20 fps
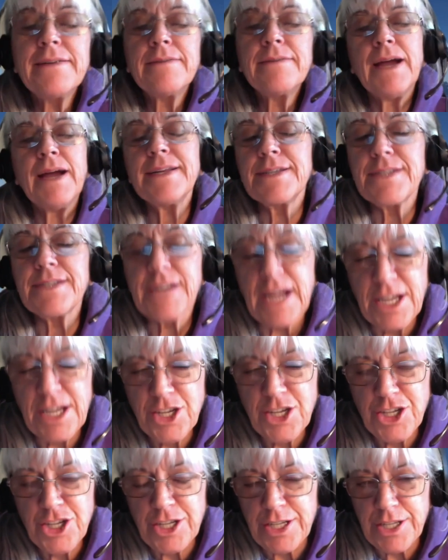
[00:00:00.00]

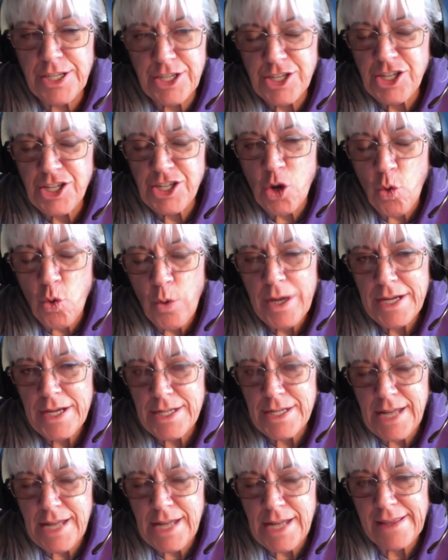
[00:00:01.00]
discussions, there's a
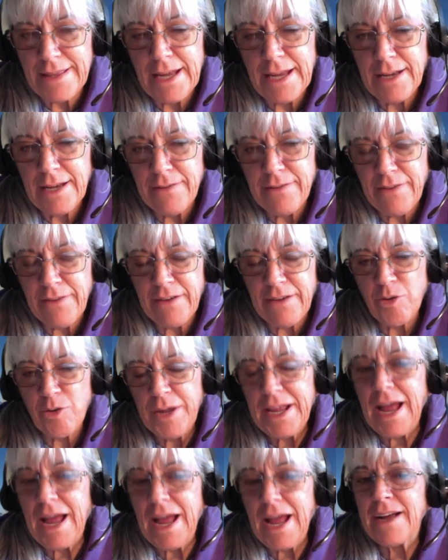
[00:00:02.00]
quiz at the end of every
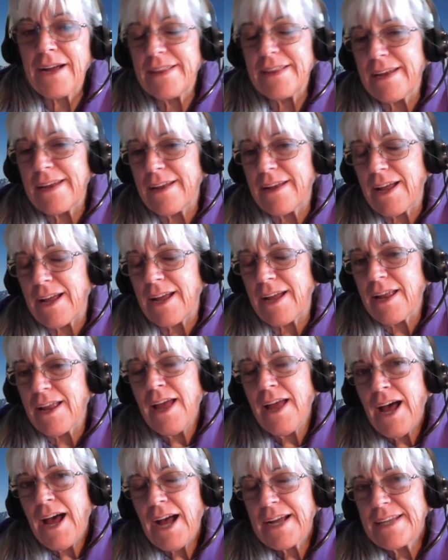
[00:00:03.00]
week. How can they not
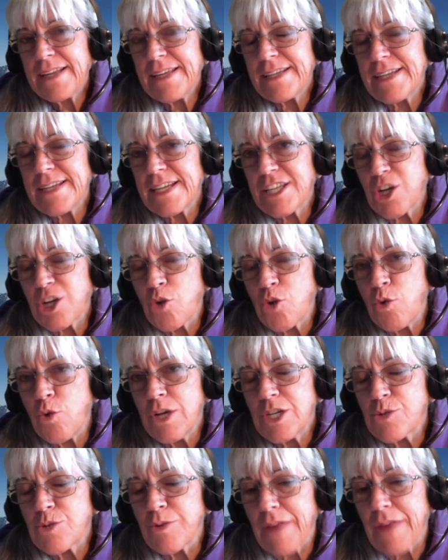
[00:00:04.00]
how can they take the
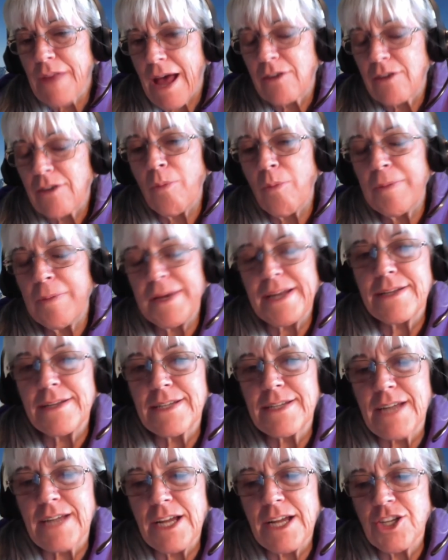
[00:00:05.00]
quiz without opening
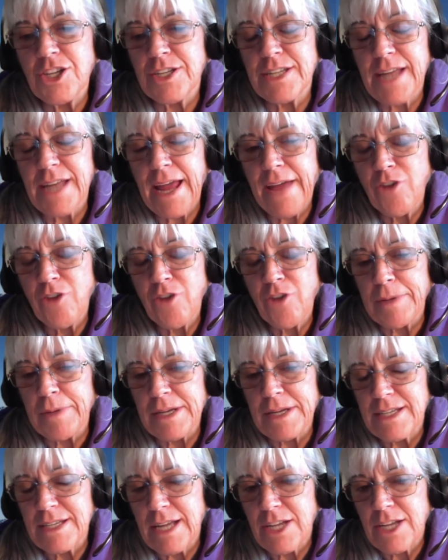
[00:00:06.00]
discussions? They have to open
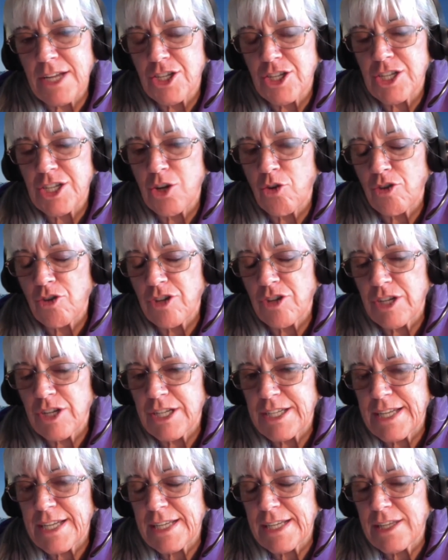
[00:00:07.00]
discussions in order to
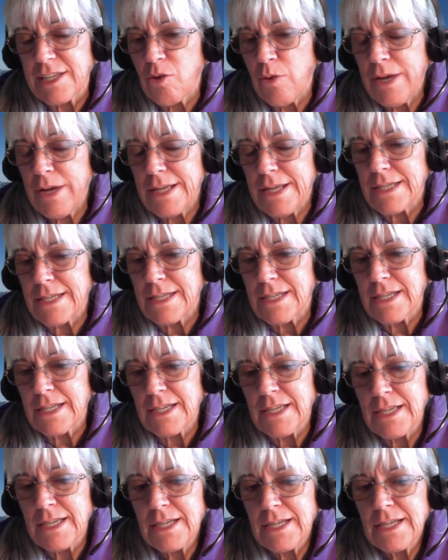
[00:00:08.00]
take the quiz.
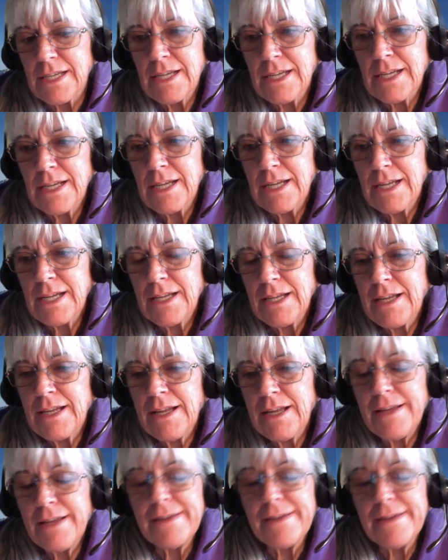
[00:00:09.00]
Huh.